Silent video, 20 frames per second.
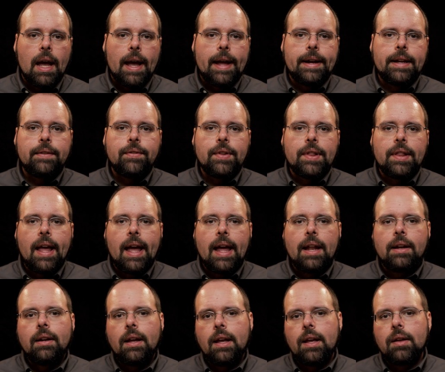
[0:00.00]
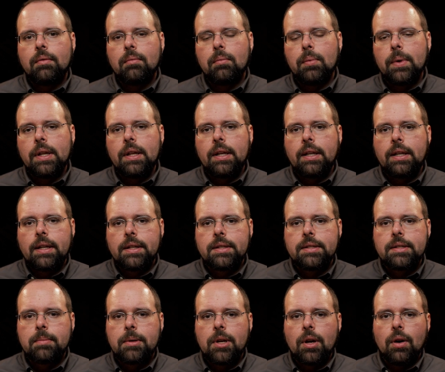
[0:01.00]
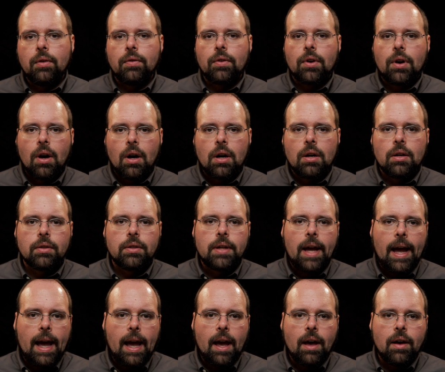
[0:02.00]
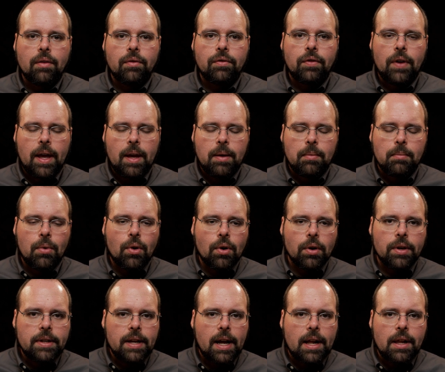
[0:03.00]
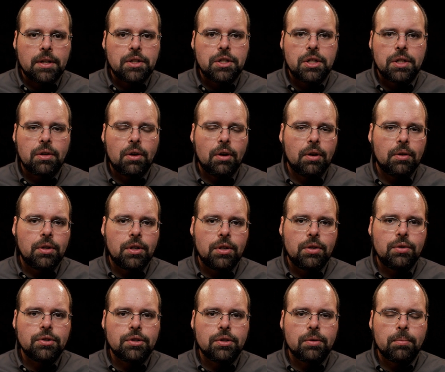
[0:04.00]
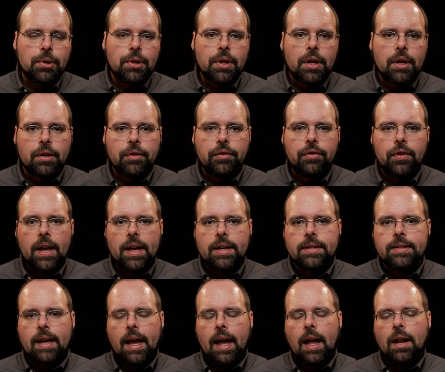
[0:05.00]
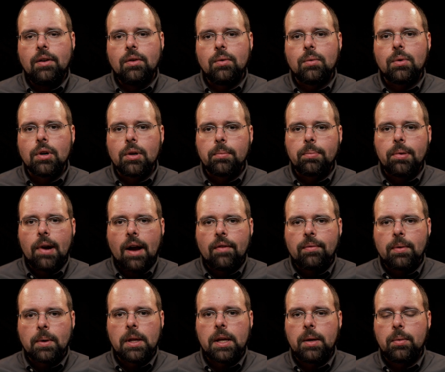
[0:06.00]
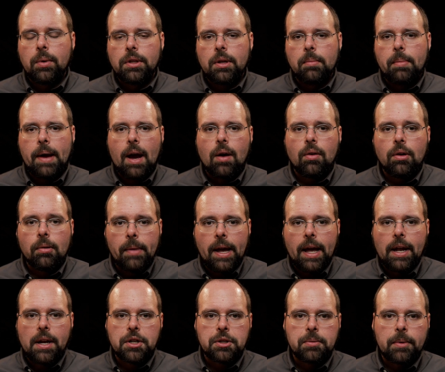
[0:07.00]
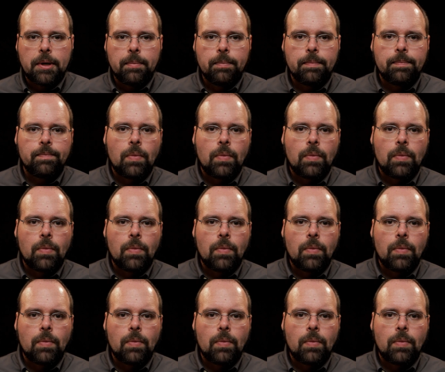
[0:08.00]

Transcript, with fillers: And even then, it really needs to be overhauled to have a more intelligent or usable interface and to work properly with the power management.